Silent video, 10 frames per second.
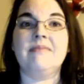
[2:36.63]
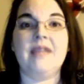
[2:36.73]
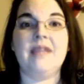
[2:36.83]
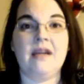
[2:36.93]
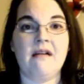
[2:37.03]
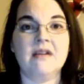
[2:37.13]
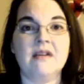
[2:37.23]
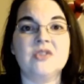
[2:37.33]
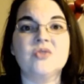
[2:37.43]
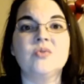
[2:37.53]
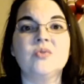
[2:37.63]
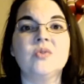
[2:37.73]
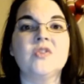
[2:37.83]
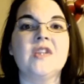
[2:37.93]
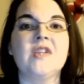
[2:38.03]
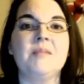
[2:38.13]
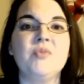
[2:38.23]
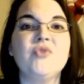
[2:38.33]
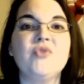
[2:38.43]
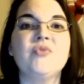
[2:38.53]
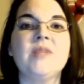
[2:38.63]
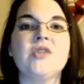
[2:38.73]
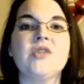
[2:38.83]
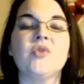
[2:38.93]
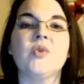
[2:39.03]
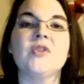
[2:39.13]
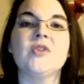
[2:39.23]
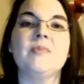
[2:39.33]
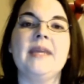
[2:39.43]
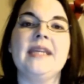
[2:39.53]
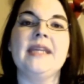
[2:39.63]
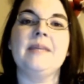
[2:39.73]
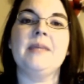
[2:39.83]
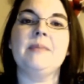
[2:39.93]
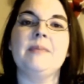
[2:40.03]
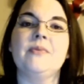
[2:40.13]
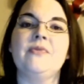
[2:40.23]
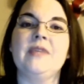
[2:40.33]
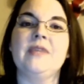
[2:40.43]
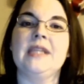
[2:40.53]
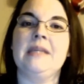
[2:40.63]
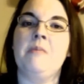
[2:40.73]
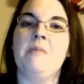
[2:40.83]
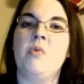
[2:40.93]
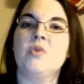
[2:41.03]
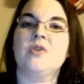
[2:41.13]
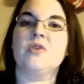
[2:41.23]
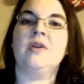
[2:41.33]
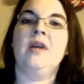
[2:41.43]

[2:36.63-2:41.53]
there are schools and the movement towards making people feeling more